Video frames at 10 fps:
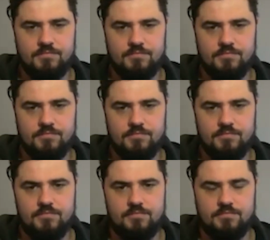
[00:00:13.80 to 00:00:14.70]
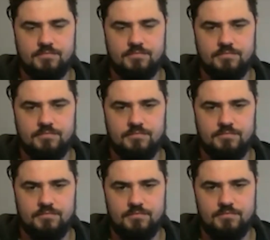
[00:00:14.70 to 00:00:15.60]

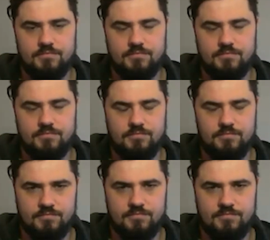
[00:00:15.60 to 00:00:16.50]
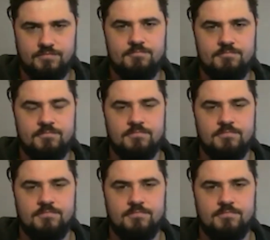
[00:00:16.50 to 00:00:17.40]

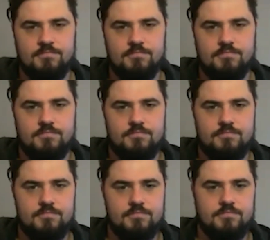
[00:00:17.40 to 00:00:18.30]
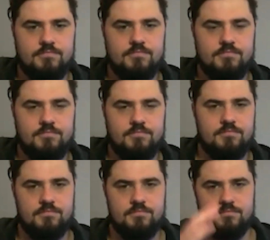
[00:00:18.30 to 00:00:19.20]

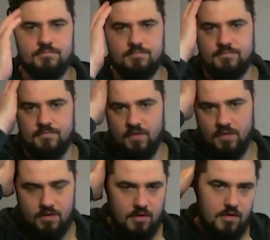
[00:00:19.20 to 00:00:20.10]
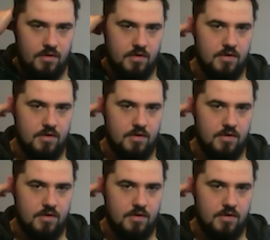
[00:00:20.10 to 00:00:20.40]
This person isn't speaking.